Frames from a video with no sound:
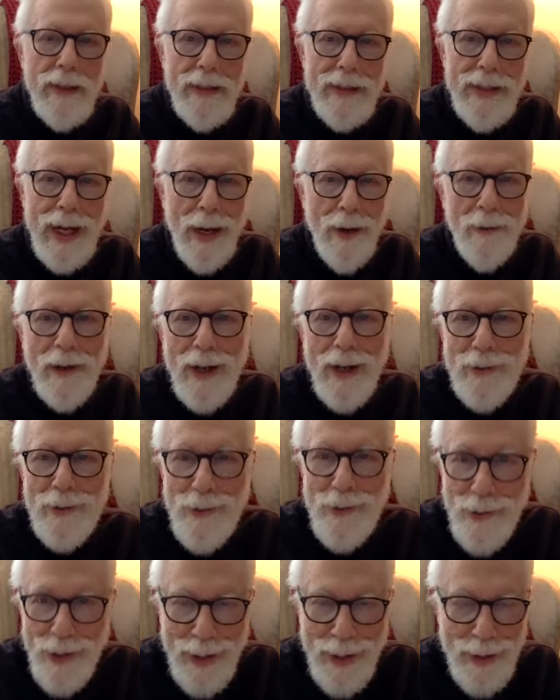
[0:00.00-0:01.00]
Now, I
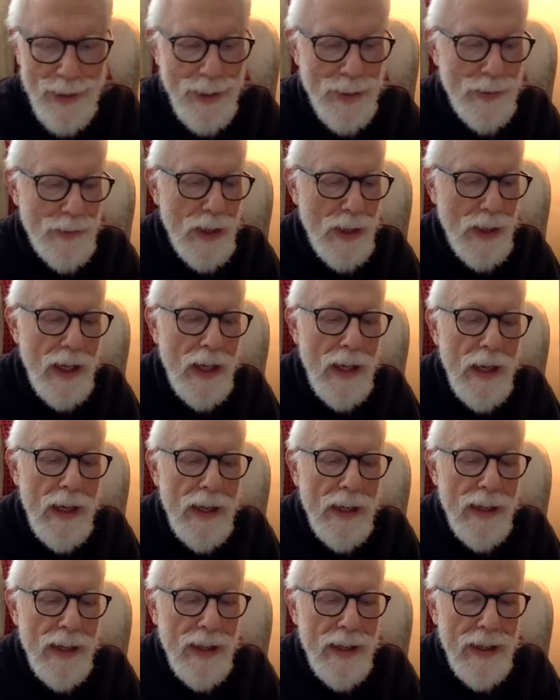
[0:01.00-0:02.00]
say this.
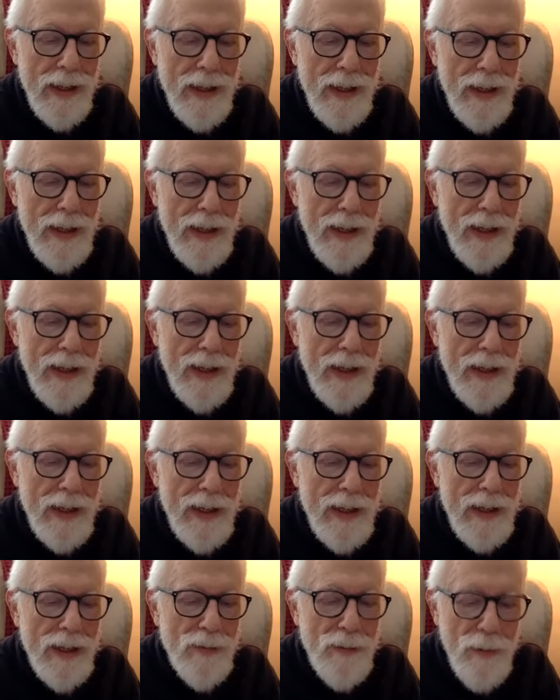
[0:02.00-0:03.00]

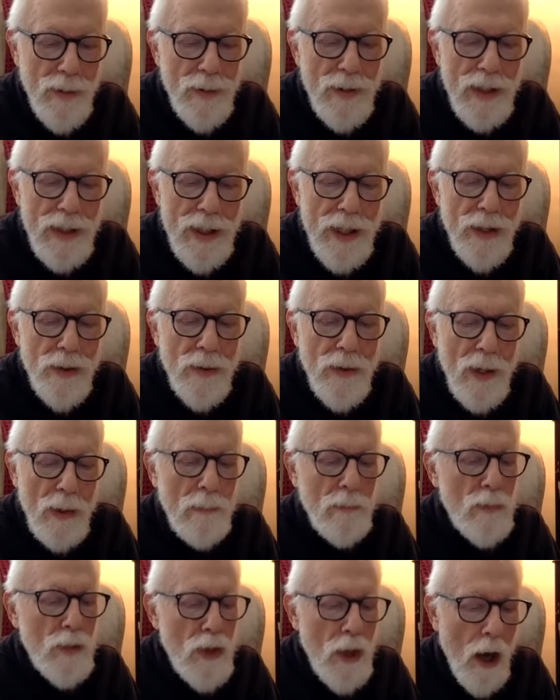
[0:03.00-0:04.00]
If you could hear
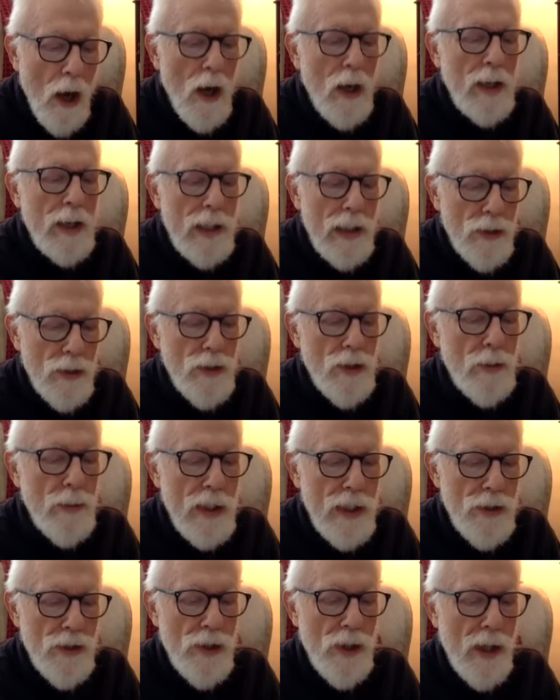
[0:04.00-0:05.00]
them talking to
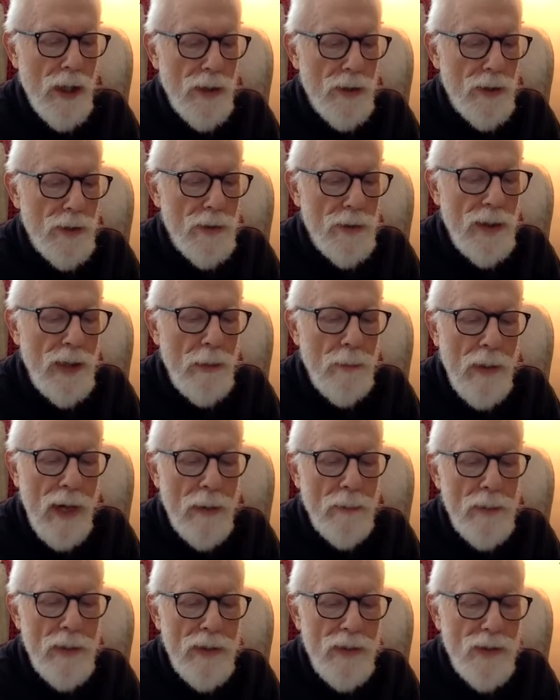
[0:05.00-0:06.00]
each other, they
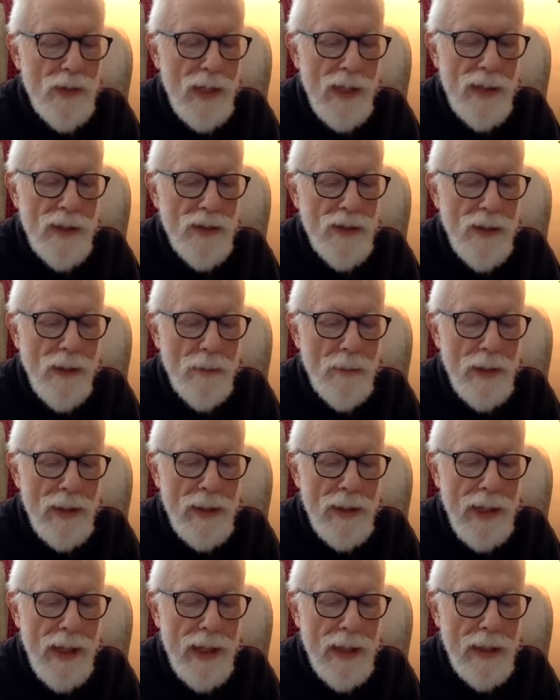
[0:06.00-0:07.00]
might be saying something
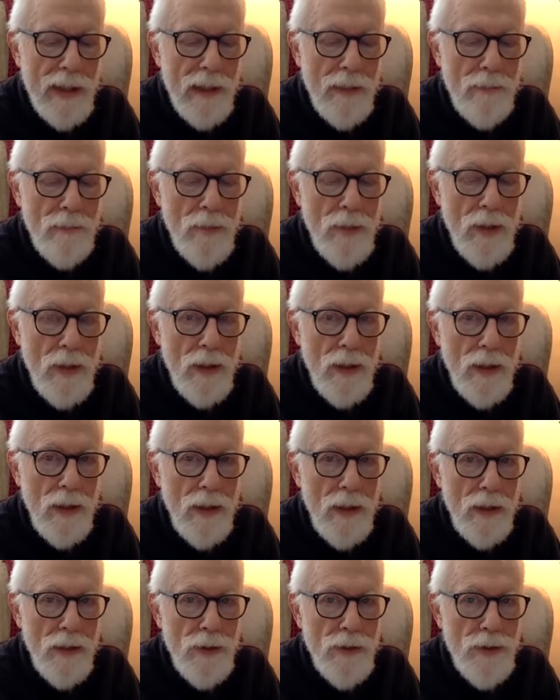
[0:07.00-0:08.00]
like,
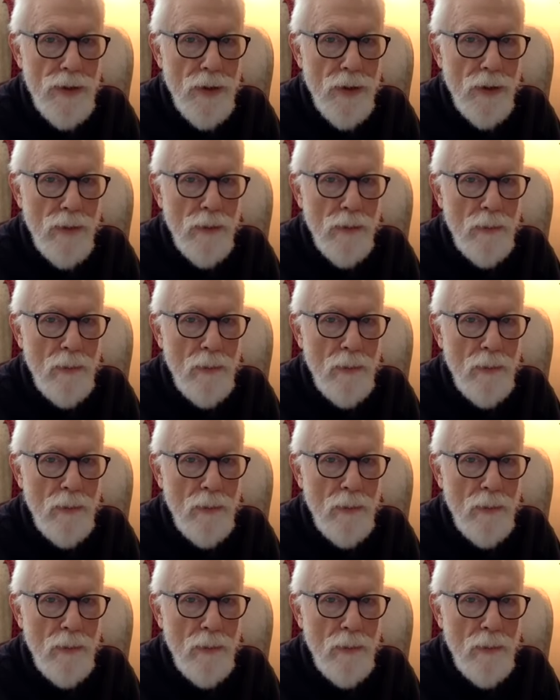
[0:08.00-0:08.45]
don't